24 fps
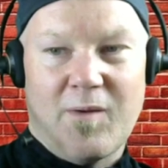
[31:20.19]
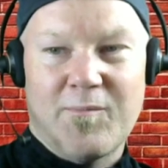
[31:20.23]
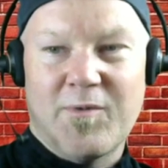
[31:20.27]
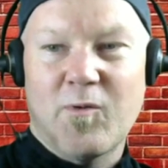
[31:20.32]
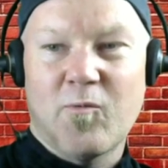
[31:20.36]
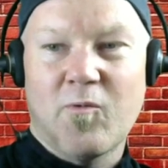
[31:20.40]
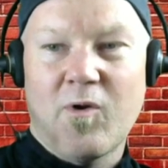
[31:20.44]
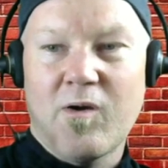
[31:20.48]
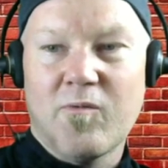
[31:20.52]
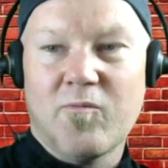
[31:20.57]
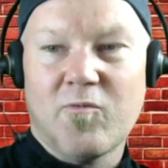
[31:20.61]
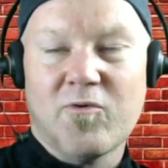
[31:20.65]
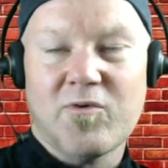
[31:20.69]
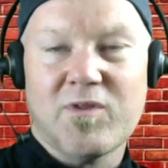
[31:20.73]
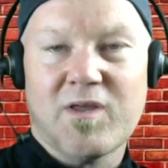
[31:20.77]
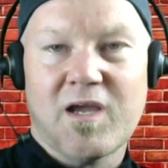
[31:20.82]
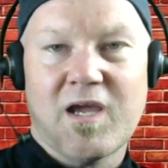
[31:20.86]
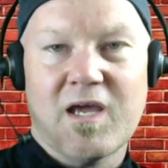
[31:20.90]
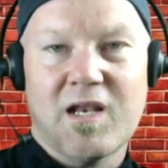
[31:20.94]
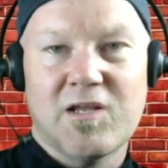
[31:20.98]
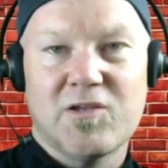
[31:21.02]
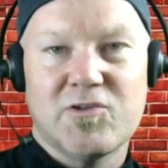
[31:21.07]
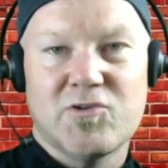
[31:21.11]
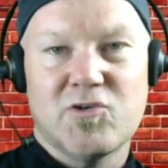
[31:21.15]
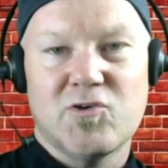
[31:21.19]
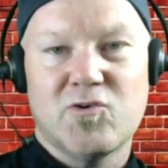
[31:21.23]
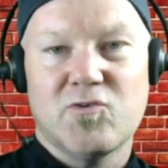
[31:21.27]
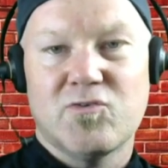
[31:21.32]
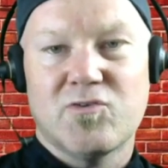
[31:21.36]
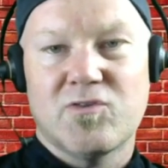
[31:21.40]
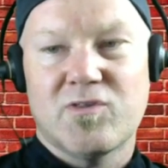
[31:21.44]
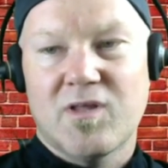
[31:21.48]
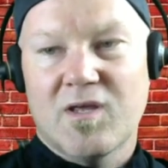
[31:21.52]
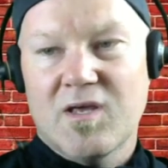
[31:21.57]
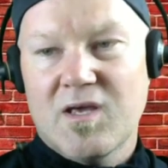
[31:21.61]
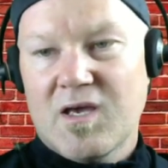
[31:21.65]
I mean, when were they going to do
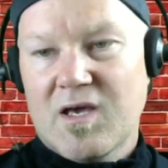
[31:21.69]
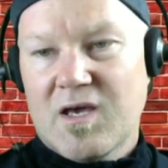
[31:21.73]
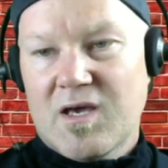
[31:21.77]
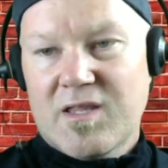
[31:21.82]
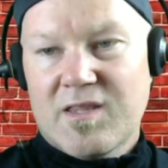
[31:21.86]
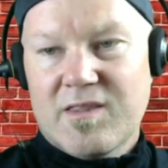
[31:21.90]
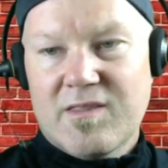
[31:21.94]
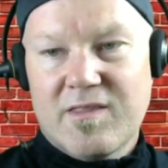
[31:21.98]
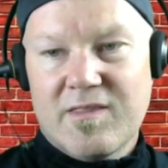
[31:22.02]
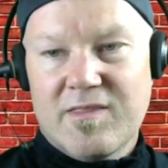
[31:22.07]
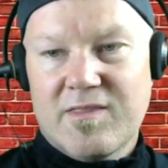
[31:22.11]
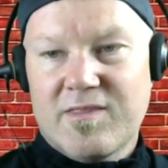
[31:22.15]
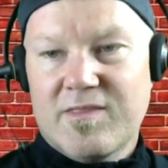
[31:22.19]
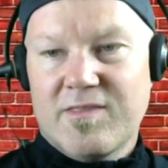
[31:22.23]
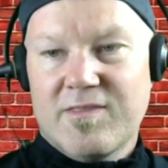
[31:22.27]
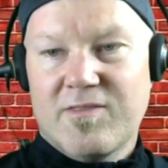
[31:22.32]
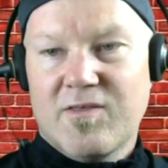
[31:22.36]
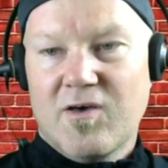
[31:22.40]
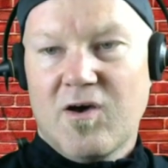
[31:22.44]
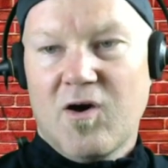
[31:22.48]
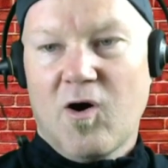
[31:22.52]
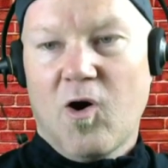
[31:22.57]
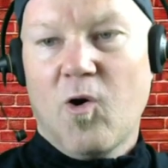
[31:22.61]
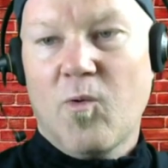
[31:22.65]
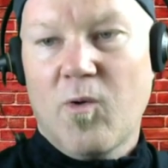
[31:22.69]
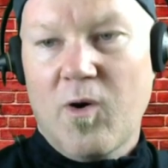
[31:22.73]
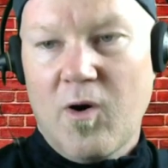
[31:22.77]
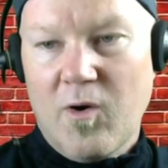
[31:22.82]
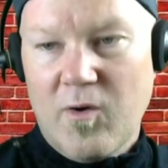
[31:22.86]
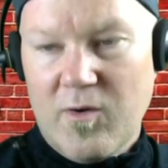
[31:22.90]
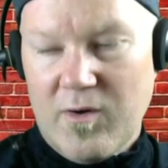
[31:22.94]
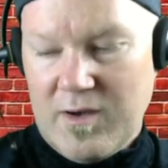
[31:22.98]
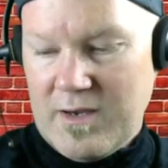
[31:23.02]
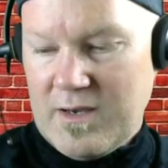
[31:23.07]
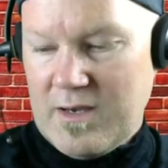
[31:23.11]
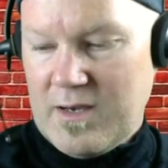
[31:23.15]

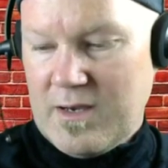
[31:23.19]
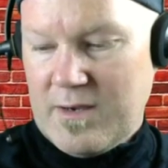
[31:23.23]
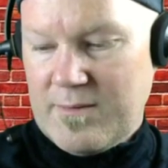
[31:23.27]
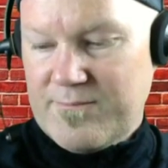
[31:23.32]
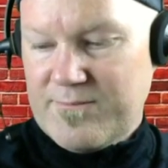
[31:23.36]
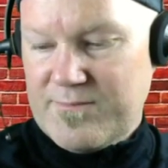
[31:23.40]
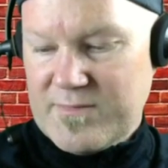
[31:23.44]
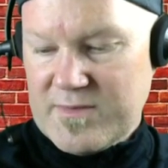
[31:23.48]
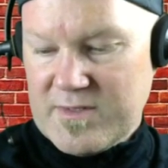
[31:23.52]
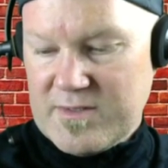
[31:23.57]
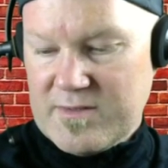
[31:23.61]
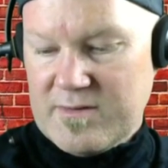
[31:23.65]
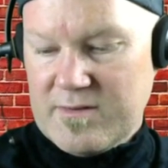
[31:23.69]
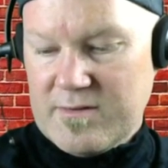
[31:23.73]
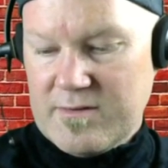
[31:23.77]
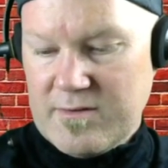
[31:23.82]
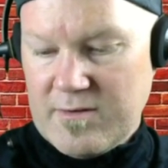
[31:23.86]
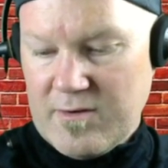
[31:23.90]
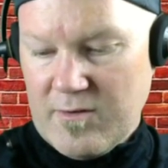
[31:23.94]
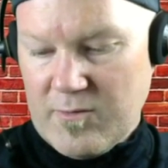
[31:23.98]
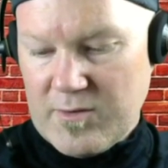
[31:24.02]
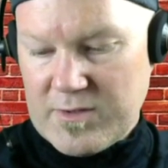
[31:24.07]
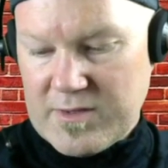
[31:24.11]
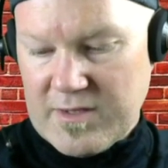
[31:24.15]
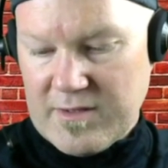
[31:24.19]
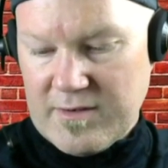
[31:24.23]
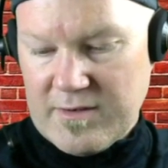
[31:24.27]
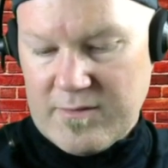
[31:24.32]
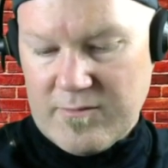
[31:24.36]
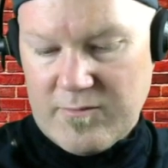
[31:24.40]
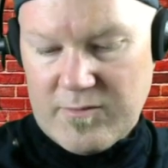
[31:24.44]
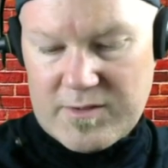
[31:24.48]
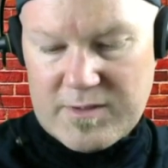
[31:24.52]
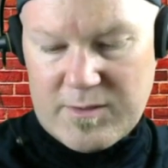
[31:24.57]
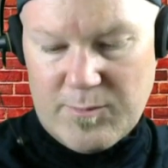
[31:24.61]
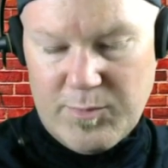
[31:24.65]
the
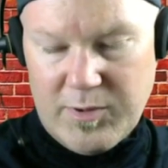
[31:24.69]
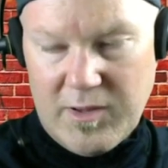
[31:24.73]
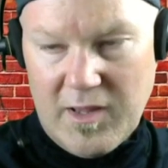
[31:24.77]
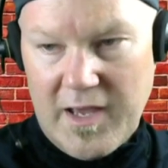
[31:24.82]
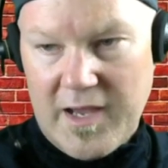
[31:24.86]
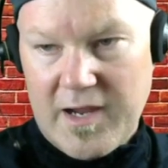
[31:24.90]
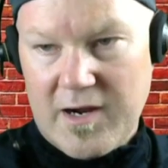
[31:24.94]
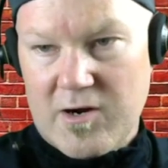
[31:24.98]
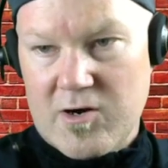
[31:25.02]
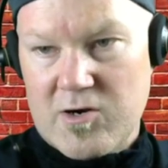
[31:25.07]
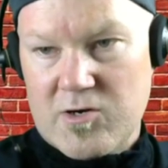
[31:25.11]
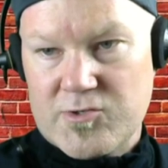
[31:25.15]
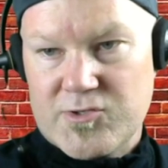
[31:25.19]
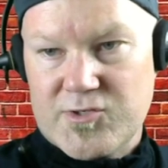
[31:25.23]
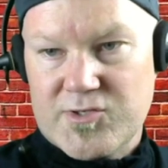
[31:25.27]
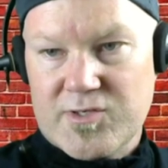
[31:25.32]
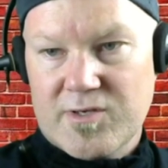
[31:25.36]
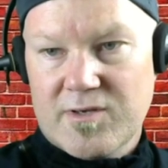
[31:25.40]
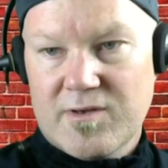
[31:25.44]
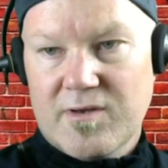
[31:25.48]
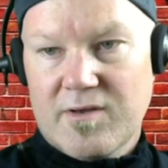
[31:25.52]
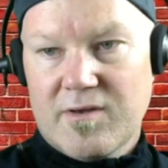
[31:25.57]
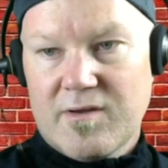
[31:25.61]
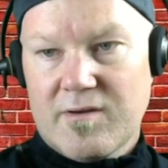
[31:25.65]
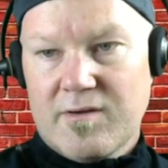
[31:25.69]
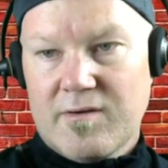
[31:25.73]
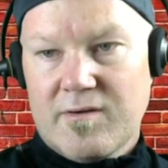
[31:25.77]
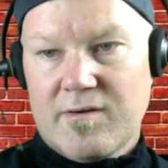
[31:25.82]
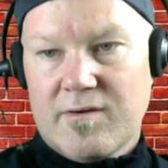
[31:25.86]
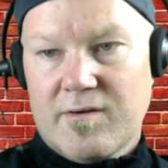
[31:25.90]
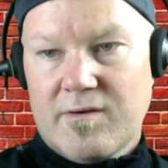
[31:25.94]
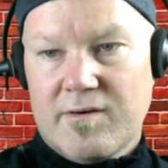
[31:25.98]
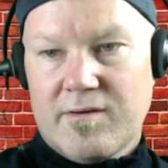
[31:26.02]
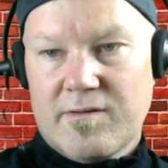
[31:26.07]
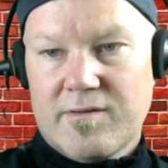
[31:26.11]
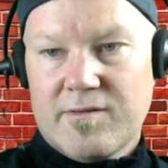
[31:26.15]
with the players,
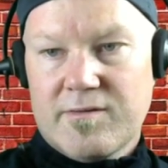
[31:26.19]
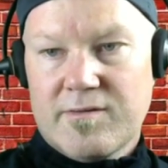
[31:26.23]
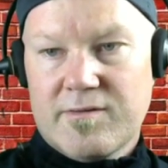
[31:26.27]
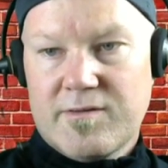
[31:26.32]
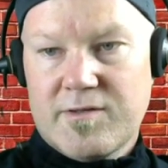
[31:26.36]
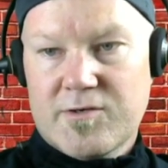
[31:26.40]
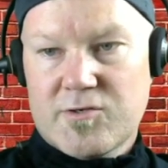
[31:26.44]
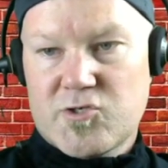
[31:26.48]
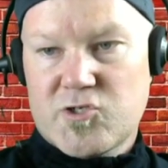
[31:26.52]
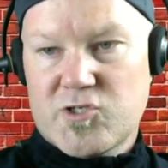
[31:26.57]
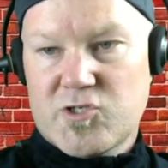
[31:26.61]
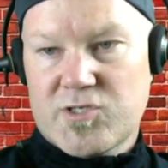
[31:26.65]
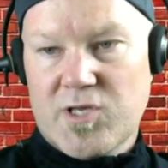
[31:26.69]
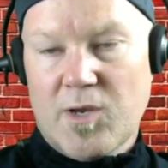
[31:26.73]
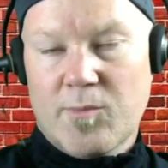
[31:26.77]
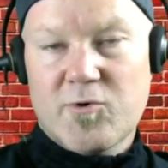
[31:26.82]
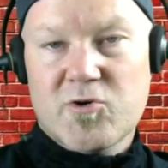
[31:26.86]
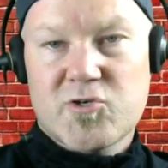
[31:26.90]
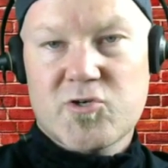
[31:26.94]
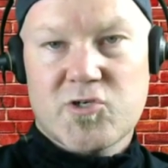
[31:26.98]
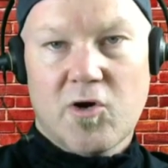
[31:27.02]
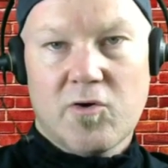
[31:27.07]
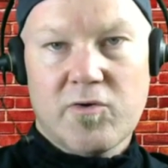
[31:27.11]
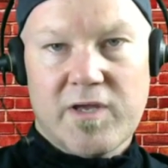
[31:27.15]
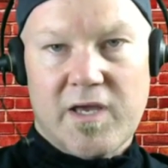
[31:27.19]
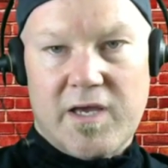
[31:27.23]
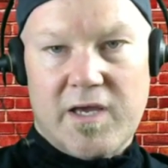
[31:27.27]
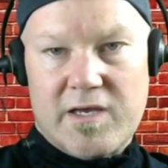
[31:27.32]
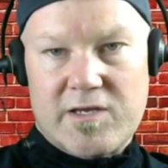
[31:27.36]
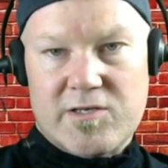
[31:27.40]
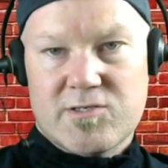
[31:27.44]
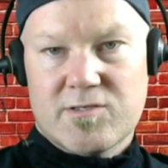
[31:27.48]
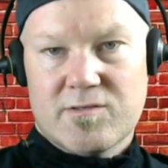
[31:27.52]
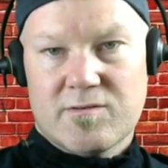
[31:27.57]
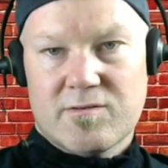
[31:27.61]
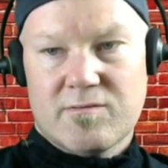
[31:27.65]
the summer
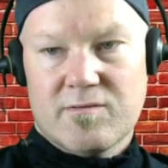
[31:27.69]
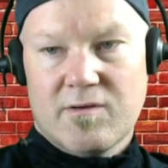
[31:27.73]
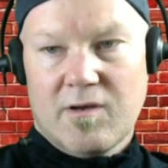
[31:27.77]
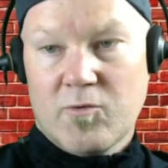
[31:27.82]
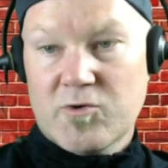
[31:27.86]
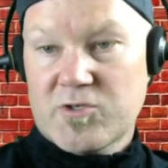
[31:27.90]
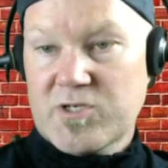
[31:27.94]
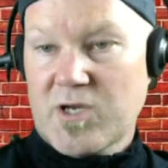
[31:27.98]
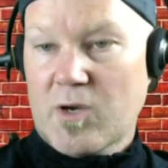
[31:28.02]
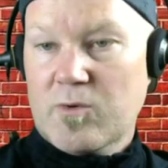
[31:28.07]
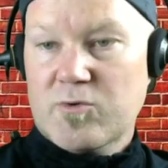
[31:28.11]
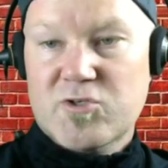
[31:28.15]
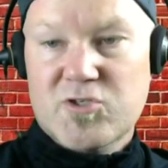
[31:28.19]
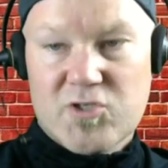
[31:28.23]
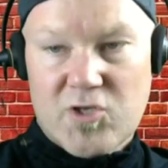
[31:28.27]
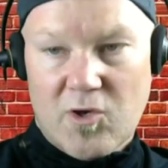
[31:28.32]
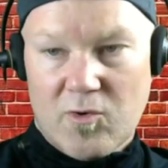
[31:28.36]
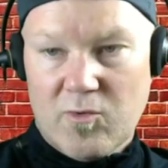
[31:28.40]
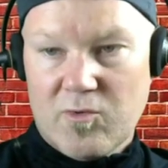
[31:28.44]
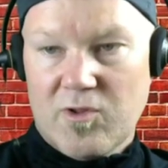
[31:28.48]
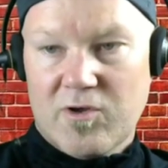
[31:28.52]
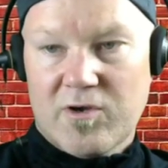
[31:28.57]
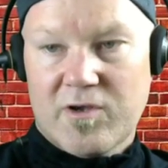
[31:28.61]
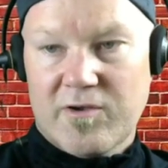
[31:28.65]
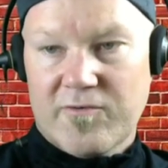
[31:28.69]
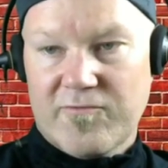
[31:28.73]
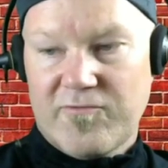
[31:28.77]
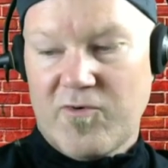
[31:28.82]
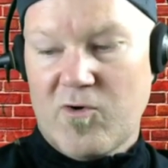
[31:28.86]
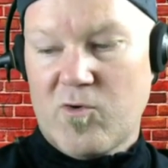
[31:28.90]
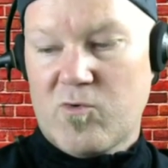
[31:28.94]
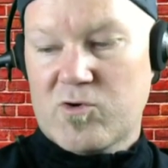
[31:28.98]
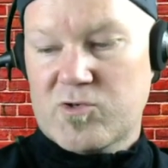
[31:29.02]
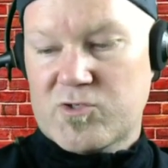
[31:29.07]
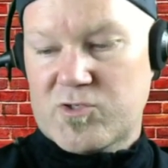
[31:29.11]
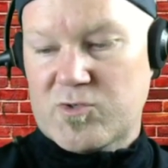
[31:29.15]
showcase, which I was so looking
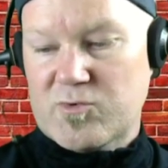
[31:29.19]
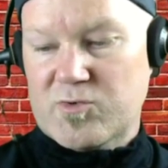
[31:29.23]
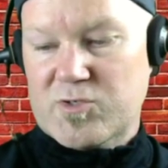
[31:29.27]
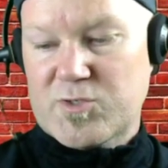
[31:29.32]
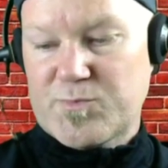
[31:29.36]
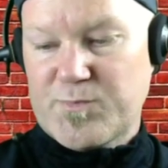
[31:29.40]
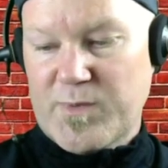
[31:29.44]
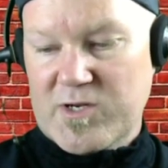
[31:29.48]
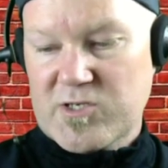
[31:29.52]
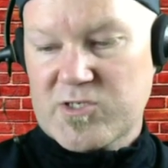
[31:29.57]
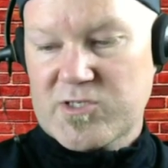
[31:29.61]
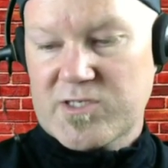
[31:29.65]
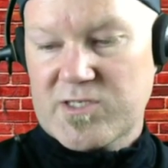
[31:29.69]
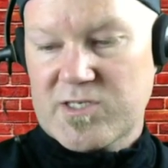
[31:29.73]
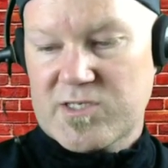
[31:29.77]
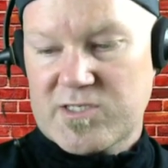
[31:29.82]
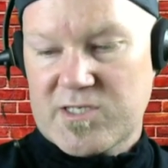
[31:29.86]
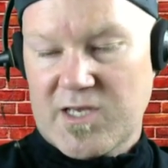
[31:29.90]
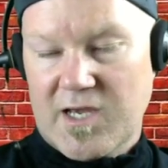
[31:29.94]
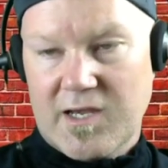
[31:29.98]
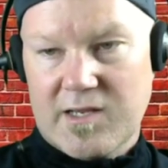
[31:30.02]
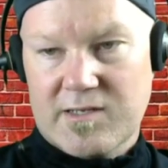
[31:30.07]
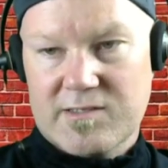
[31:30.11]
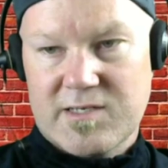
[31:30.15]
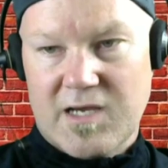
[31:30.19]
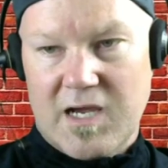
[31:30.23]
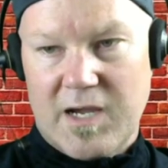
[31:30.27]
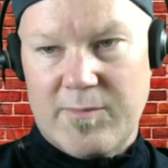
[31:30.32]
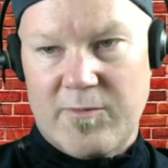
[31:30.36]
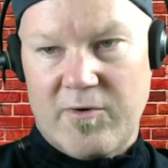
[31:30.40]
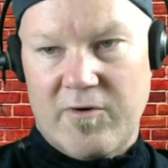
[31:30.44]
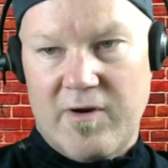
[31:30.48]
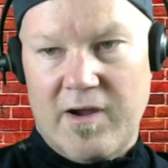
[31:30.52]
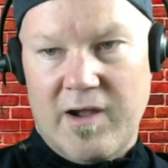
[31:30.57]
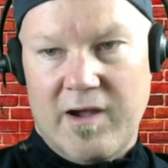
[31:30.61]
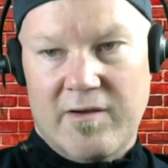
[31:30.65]
forward to, especially the second
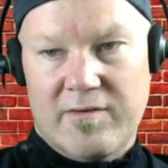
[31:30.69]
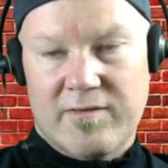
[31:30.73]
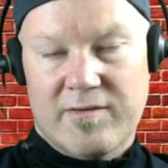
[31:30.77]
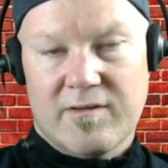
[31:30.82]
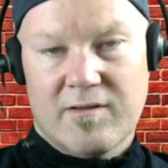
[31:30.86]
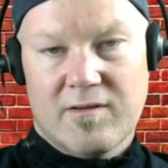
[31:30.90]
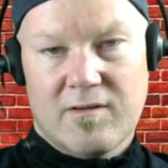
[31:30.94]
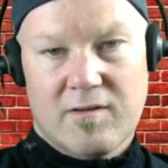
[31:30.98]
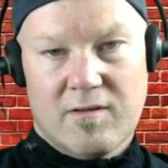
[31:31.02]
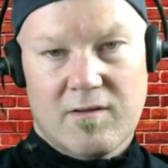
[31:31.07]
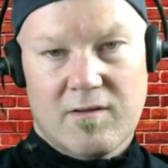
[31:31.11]
time around.